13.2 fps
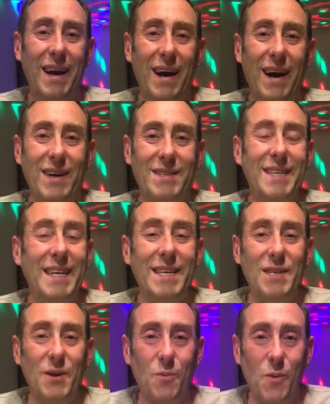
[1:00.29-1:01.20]

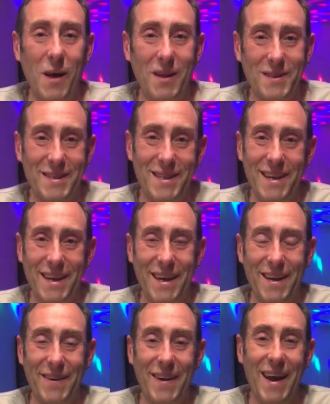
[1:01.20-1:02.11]
artesian wells that are
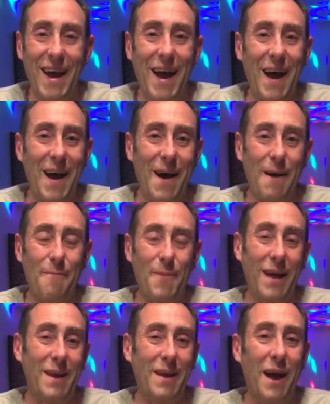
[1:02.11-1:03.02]
here.
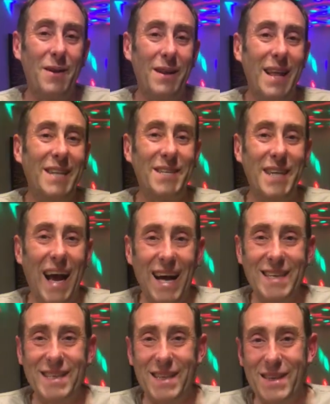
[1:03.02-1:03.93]
And legend has it